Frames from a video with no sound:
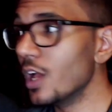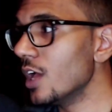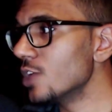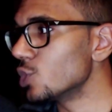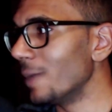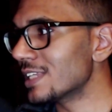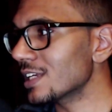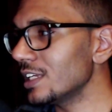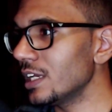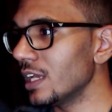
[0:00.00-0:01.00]
So
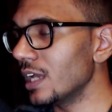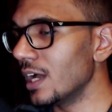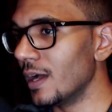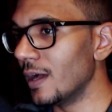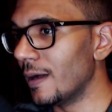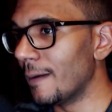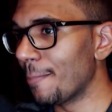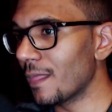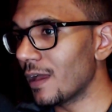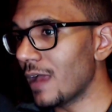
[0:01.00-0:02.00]
basically,
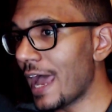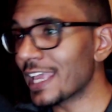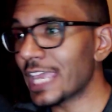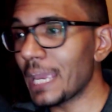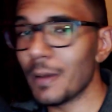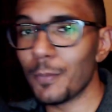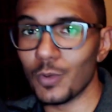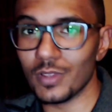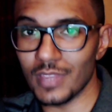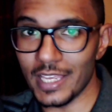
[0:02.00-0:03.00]
um, I came up
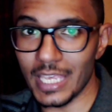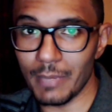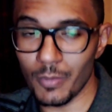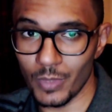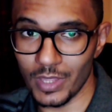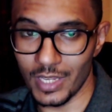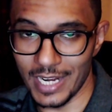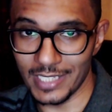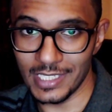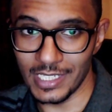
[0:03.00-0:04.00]
with I came up with an
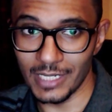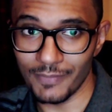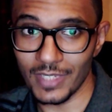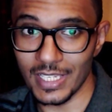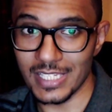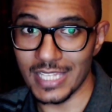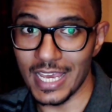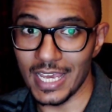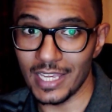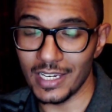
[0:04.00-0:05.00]
idea is
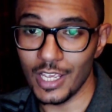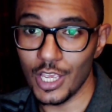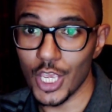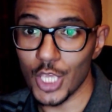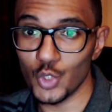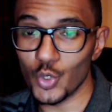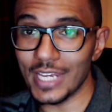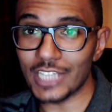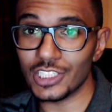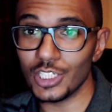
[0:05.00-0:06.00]
that you could
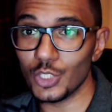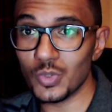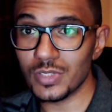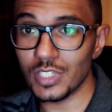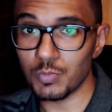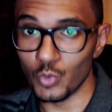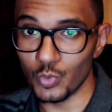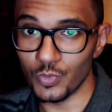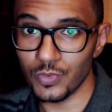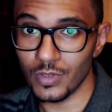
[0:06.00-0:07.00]
actually use this
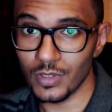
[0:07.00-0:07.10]
move.